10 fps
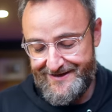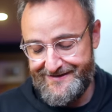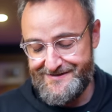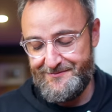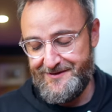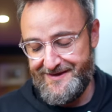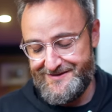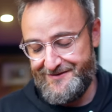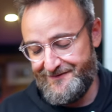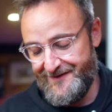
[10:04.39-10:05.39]
because some of the
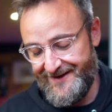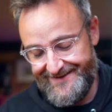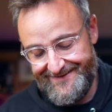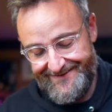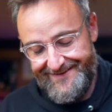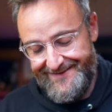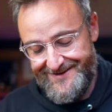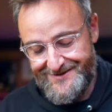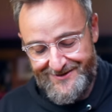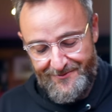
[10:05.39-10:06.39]
things you find are,
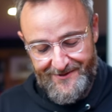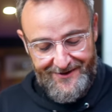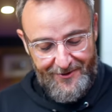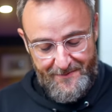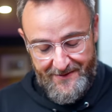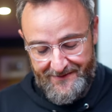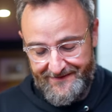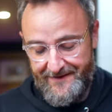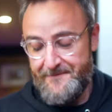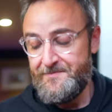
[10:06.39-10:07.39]
you just don't want to know about
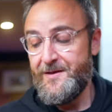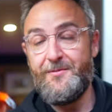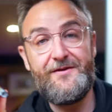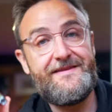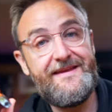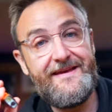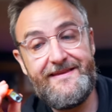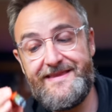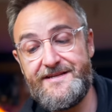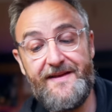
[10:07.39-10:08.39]
it. But the,
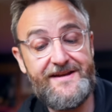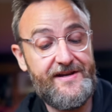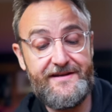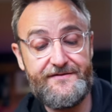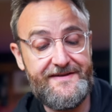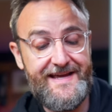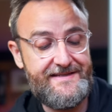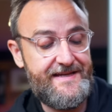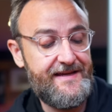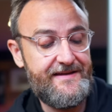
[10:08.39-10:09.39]
this flashlight is
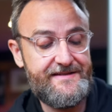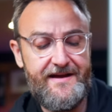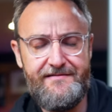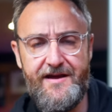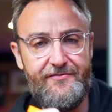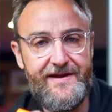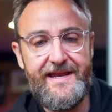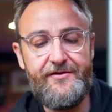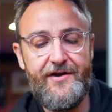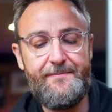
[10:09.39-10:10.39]
fantastic. It's got a
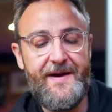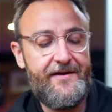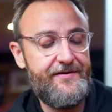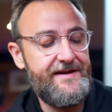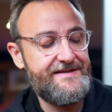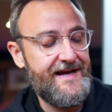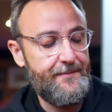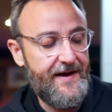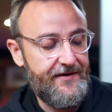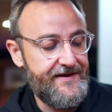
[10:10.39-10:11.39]
really great battery, it's got a
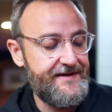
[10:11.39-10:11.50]
battery